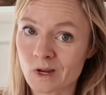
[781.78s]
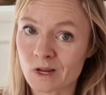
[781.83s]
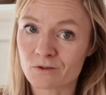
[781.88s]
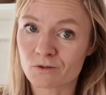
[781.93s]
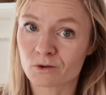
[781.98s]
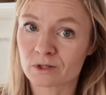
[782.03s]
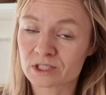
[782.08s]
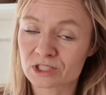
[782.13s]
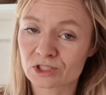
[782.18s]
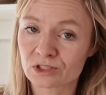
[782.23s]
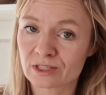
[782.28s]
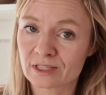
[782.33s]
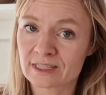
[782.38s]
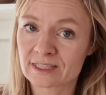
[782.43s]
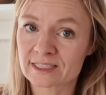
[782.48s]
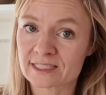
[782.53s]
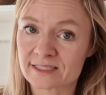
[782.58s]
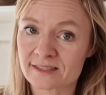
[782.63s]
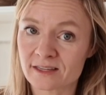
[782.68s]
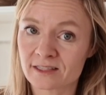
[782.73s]
unfortunately, the
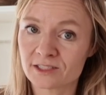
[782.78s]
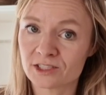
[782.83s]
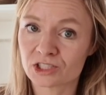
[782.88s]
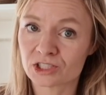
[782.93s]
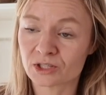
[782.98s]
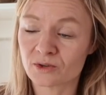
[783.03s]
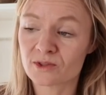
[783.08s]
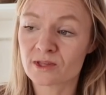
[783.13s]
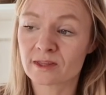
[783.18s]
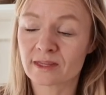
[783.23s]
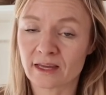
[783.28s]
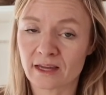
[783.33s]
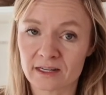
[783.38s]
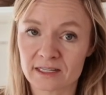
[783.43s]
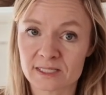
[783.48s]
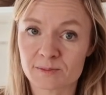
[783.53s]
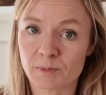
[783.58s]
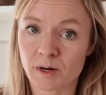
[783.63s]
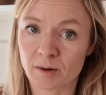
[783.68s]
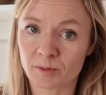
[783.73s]
studies show that that
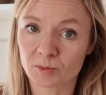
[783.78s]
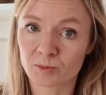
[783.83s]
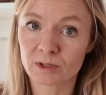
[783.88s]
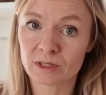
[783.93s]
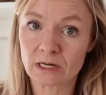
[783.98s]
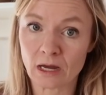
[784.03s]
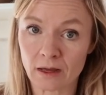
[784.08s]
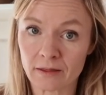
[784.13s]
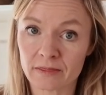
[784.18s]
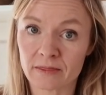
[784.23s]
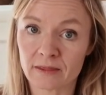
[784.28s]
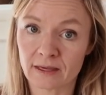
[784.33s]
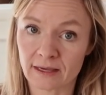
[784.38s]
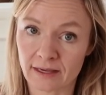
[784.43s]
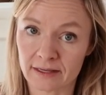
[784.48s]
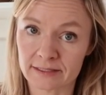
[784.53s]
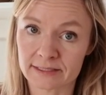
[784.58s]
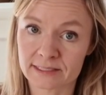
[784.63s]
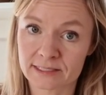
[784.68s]
is probably not the case.